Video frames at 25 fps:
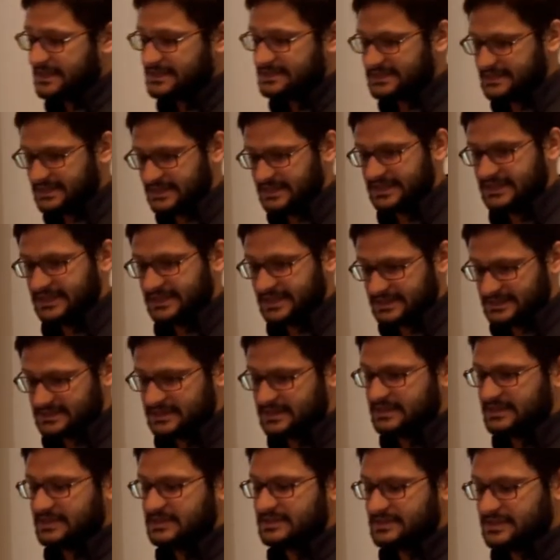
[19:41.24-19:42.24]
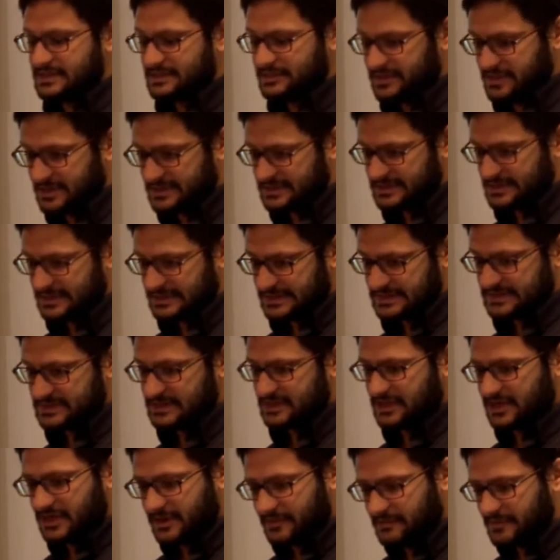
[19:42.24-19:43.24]
I say yes, it is
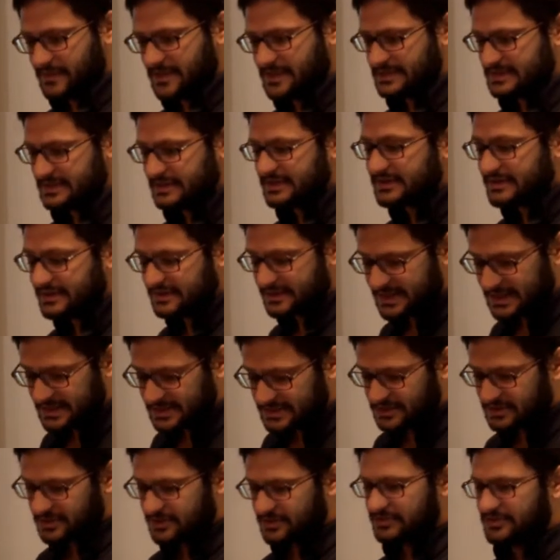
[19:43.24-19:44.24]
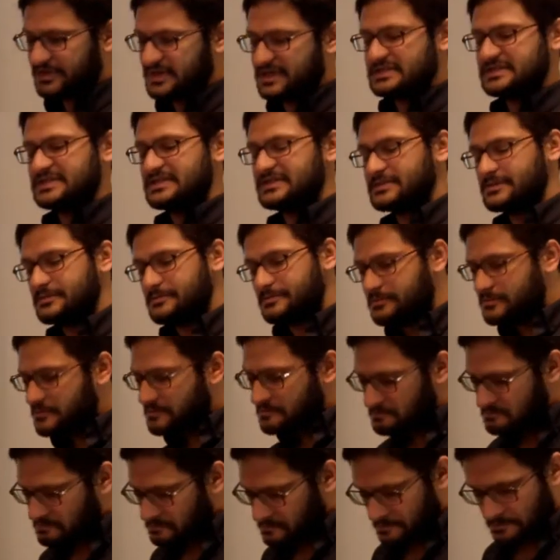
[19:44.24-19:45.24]
racist. Is it intentional racism?
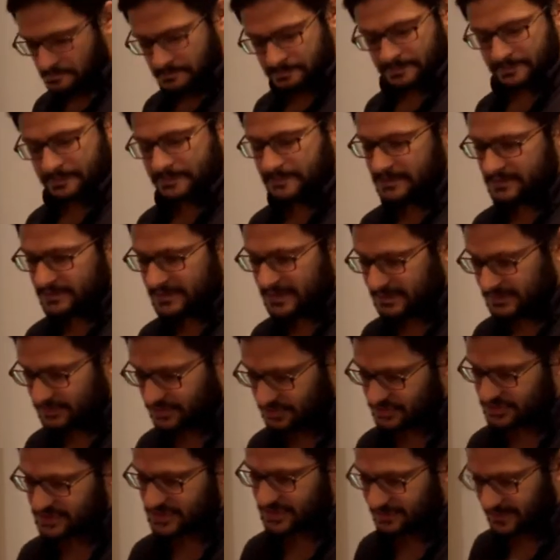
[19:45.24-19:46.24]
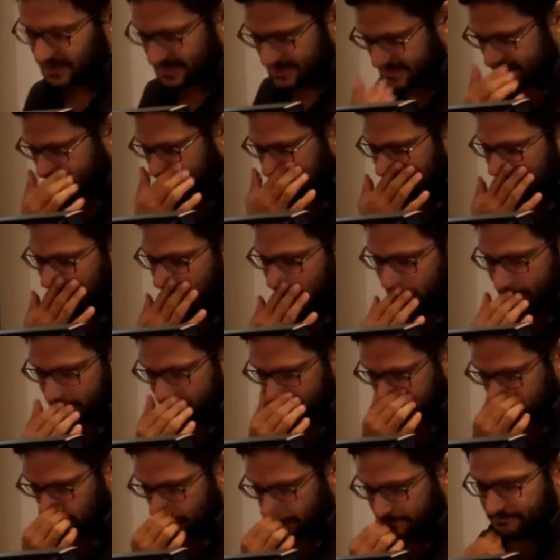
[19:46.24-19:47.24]
To some extent it
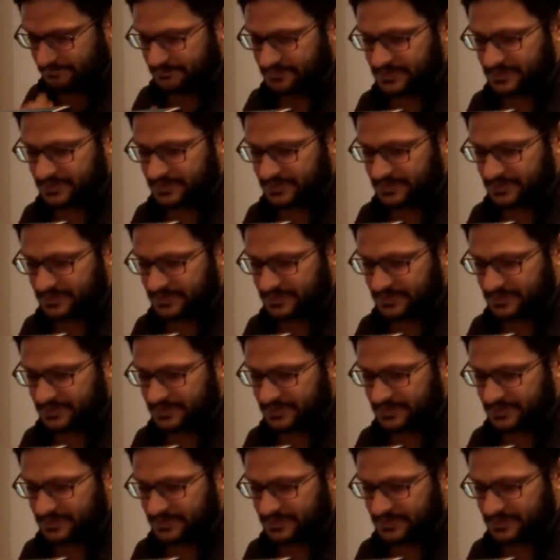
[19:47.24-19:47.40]
is.